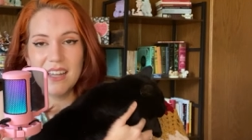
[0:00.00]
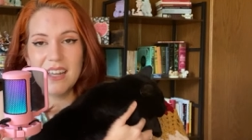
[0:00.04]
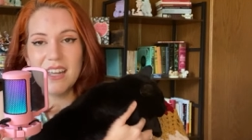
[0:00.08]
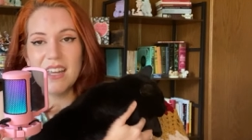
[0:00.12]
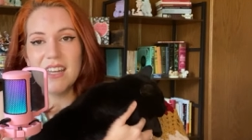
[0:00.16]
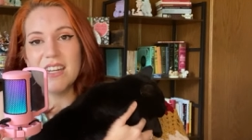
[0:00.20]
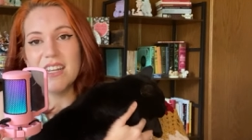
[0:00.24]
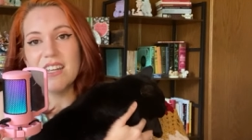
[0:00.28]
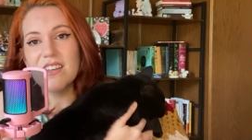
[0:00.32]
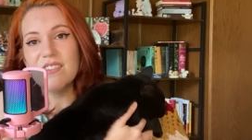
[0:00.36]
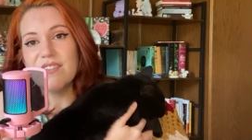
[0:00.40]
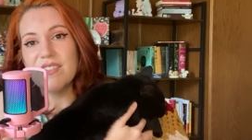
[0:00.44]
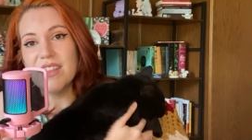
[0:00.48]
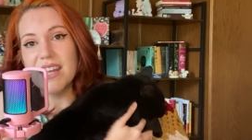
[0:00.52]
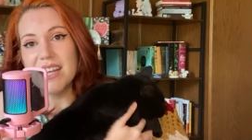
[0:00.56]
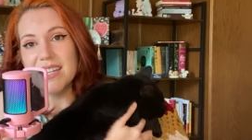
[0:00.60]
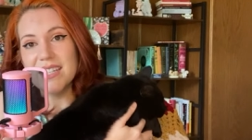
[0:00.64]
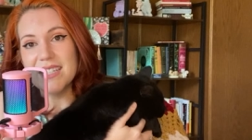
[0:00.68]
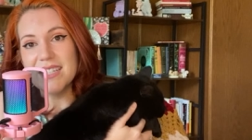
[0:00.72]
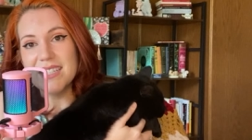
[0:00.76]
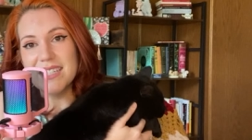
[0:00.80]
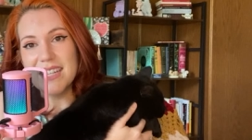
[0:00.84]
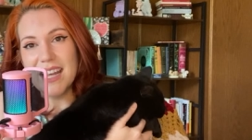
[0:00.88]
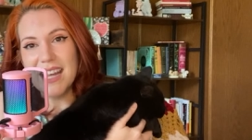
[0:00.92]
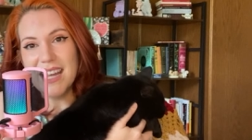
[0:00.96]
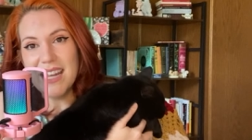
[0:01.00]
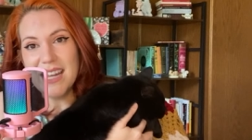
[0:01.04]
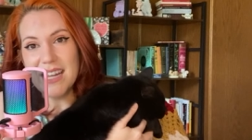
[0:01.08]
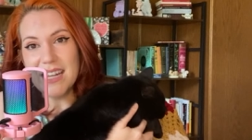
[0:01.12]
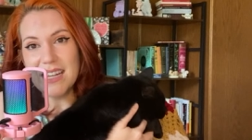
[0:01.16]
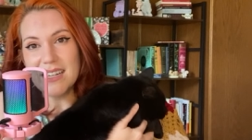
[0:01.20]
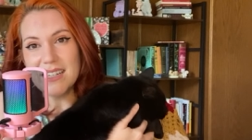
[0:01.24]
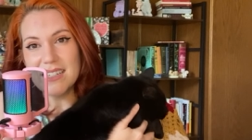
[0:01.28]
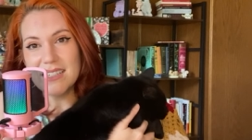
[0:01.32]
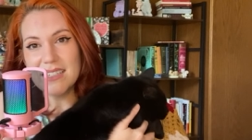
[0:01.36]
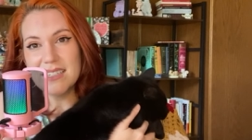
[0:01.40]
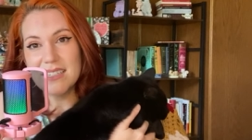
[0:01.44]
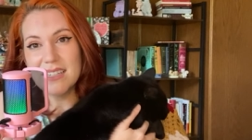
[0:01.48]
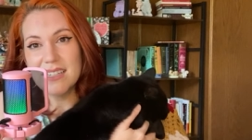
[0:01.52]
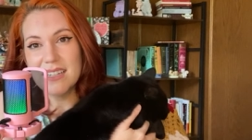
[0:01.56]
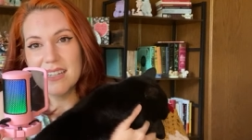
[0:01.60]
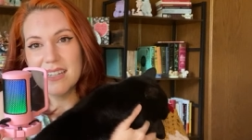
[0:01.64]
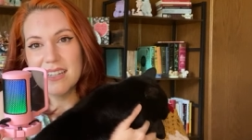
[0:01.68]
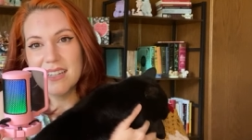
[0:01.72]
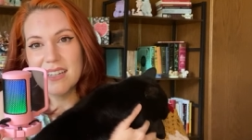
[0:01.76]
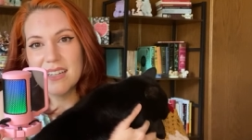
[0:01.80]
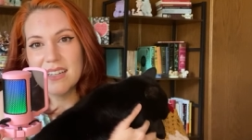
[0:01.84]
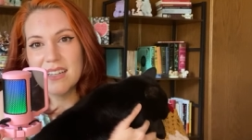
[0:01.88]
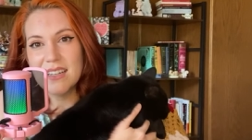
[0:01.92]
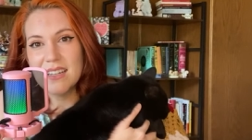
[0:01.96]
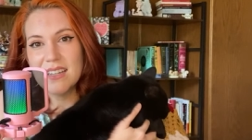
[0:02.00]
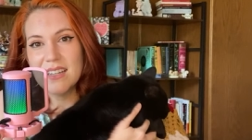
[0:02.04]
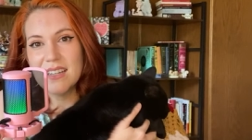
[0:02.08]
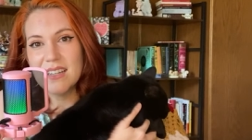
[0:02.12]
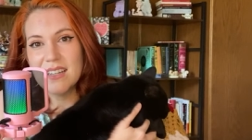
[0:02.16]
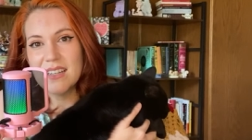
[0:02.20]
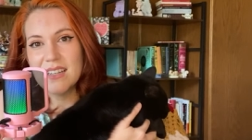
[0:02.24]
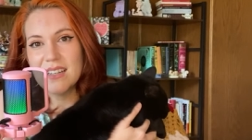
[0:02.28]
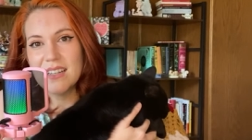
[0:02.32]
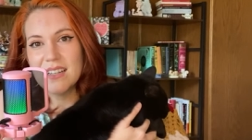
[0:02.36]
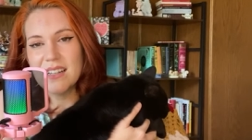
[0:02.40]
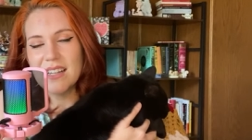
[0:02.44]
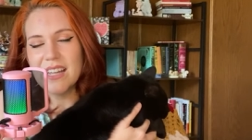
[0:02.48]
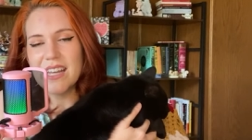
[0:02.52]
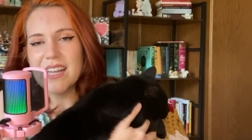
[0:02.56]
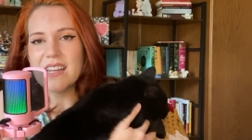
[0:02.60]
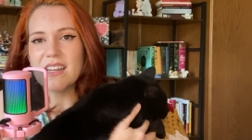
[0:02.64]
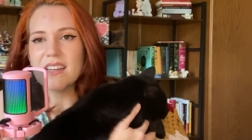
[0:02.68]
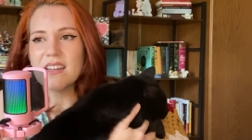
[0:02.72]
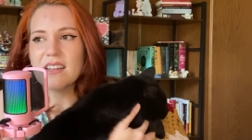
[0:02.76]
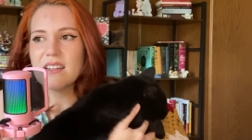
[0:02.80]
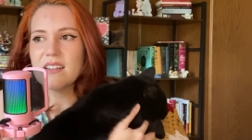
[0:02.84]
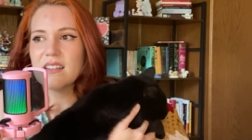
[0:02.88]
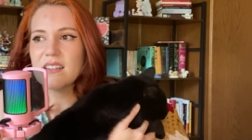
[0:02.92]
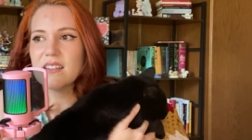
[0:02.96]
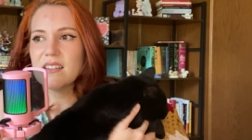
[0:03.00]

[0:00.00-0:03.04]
And if they date, like,